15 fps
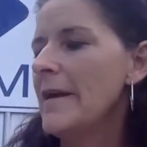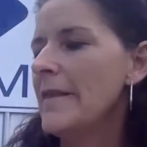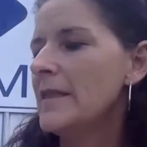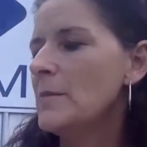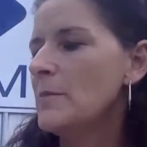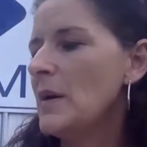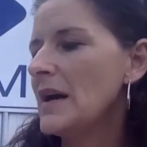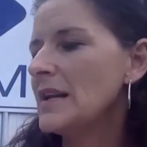
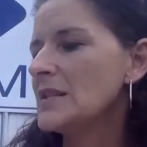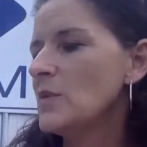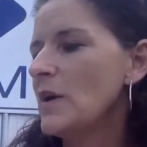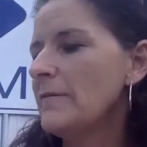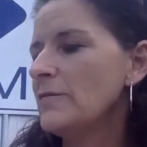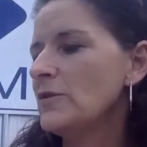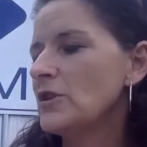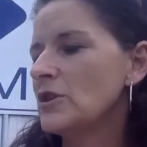The best way
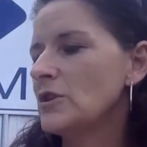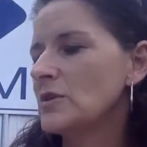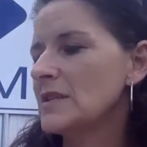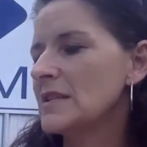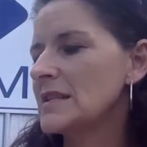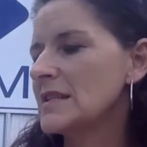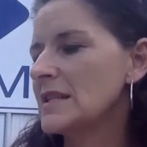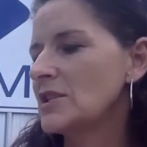for you
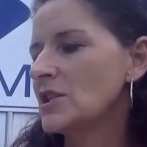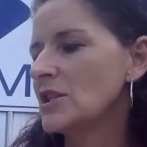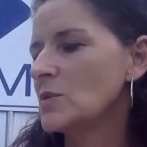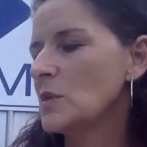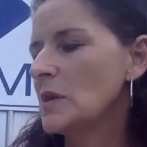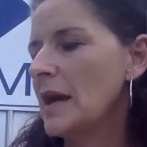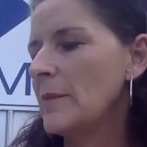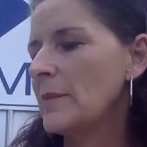to see just
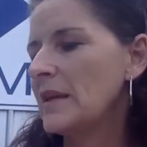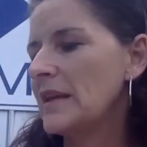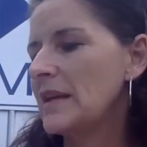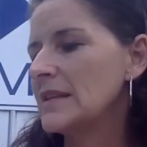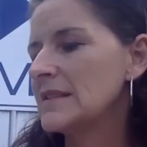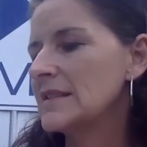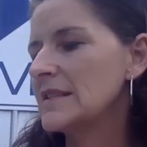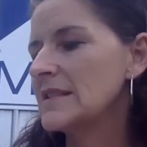what I mean
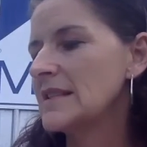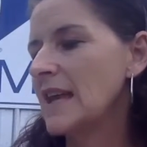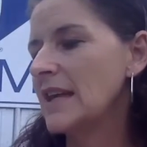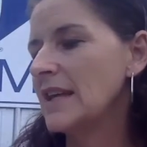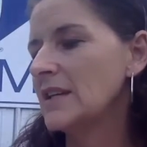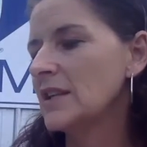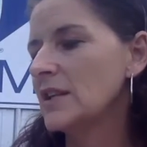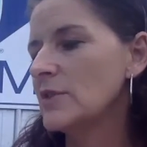is to take
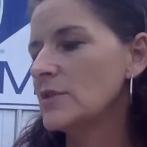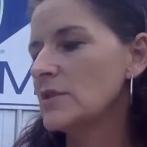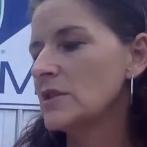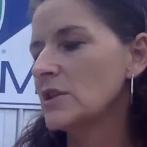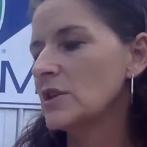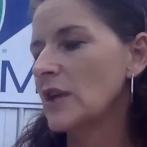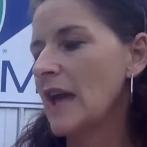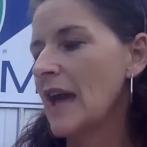a close
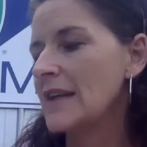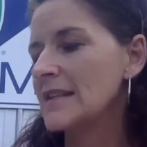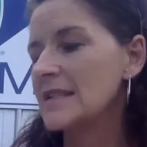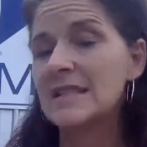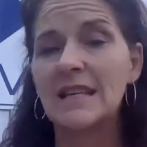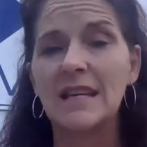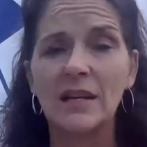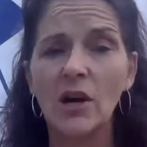look at a
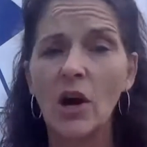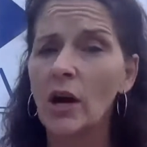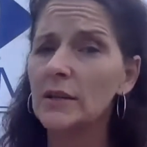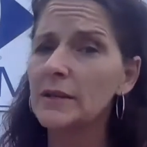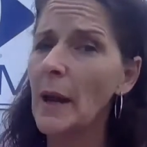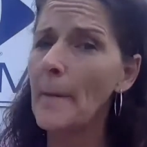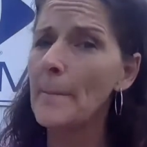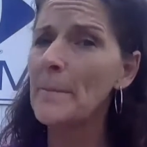seed
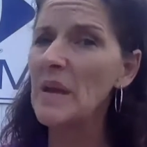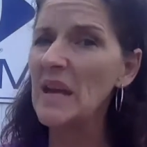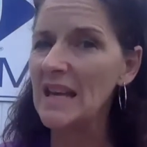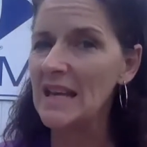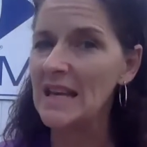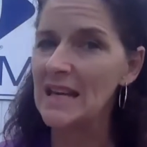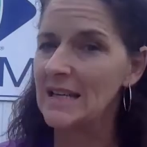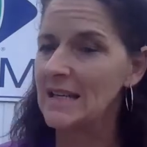called a
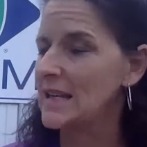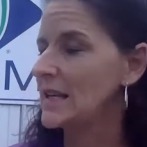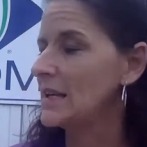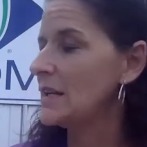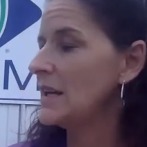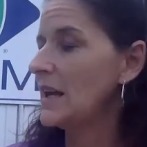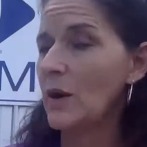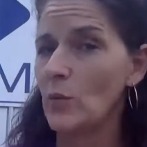bean.
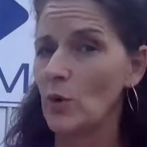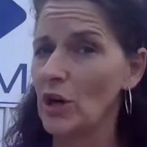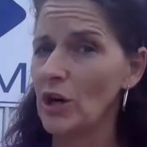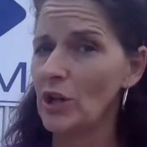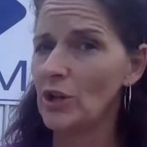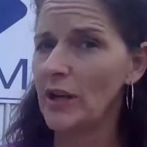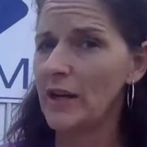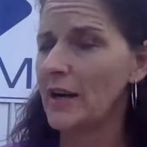And we're going
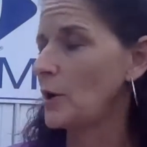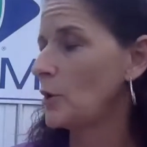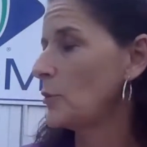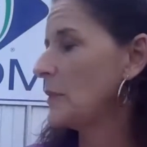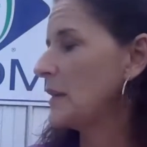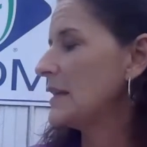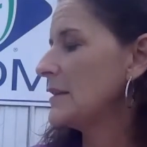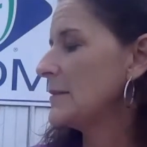to look at our own
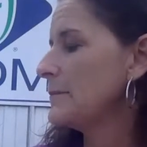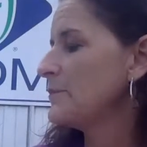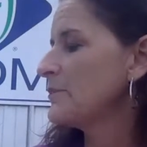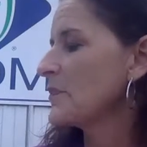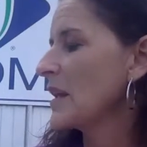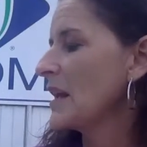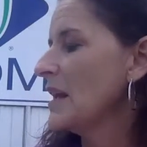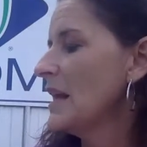bean.
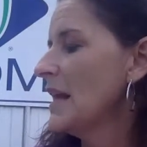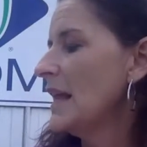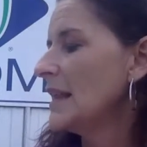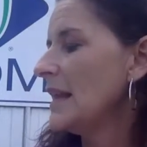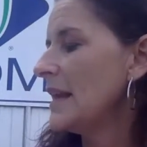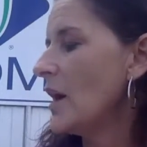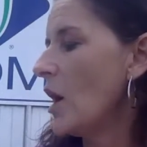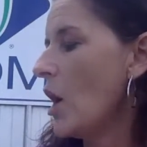
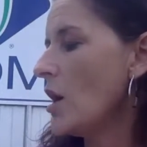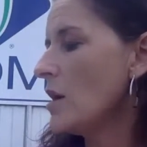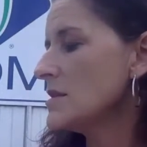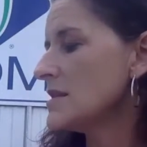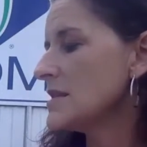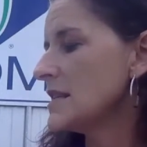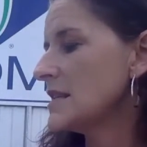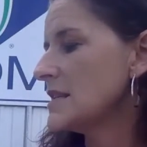Like all
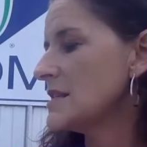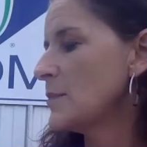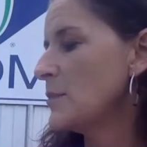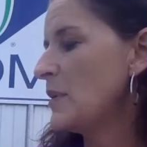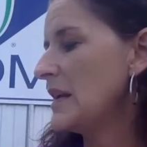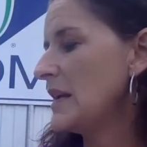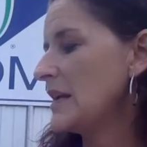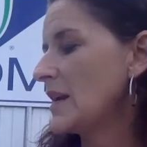seeds, a
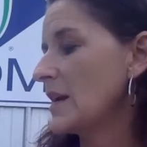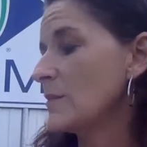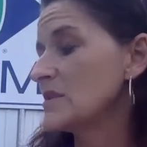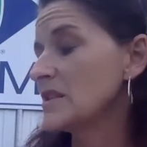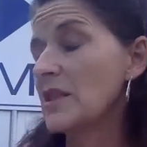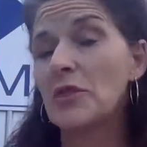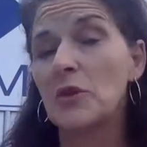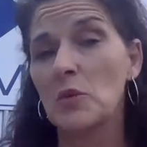bean
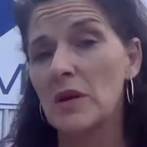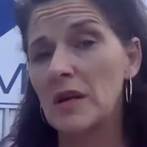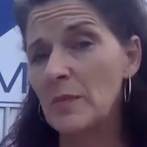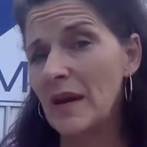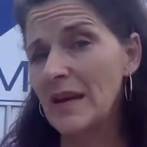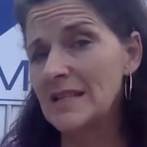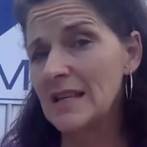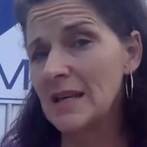comes in three
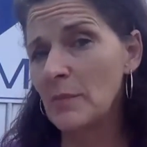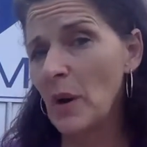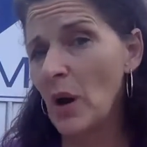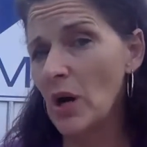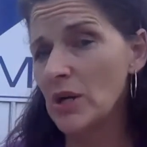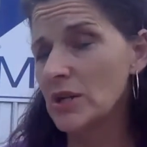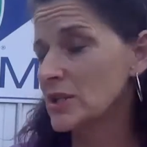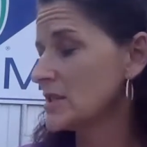basic
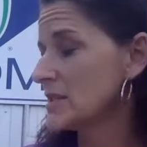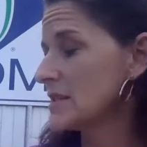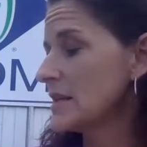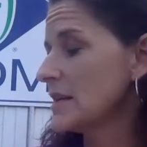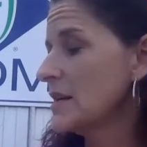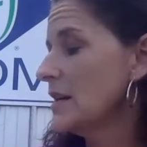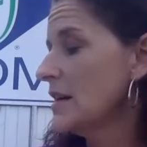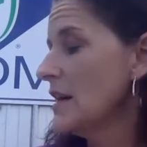parts.
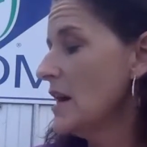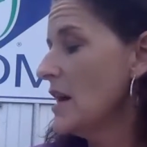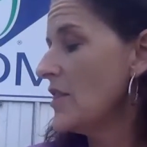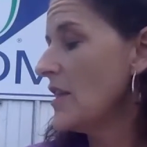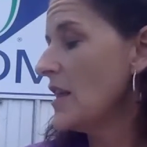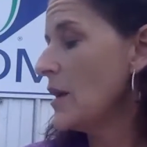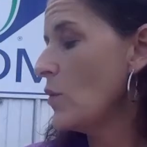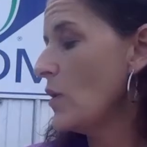
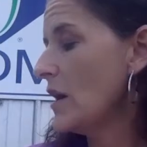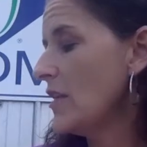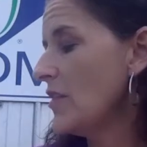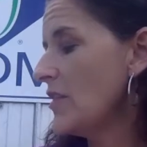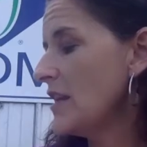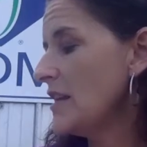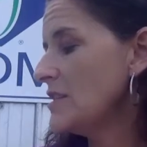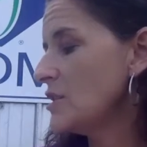Thing one and
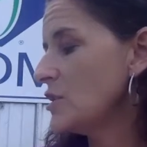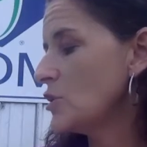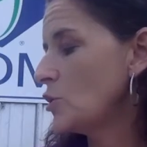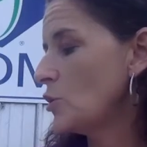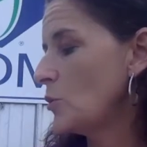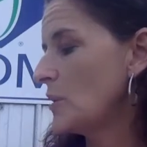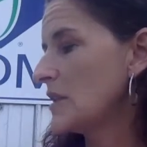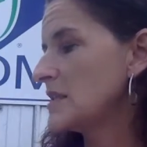thing
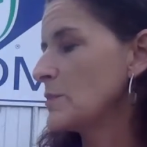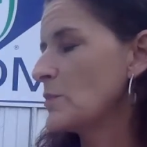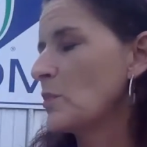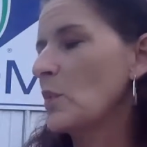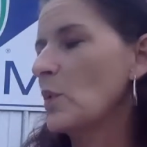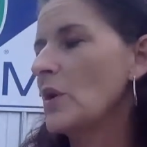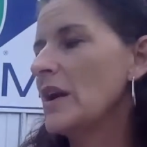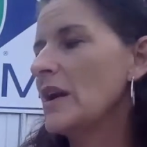two, please
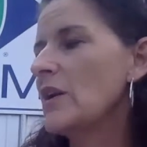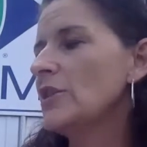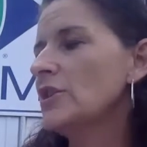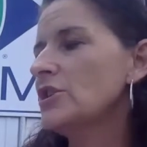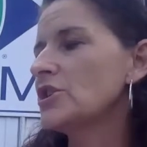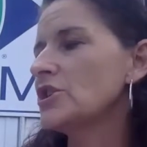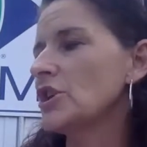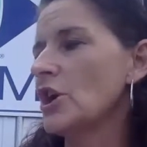bring on the
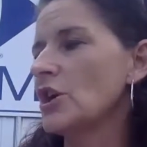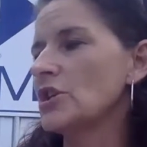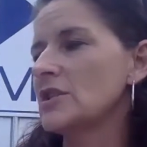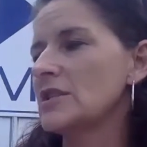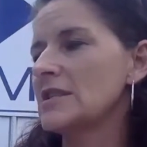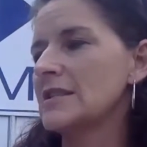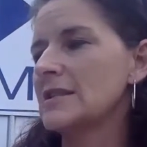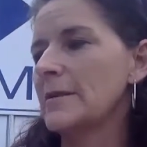
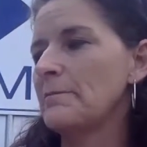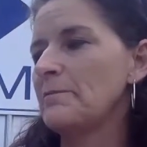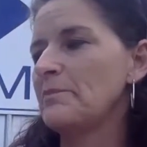charts.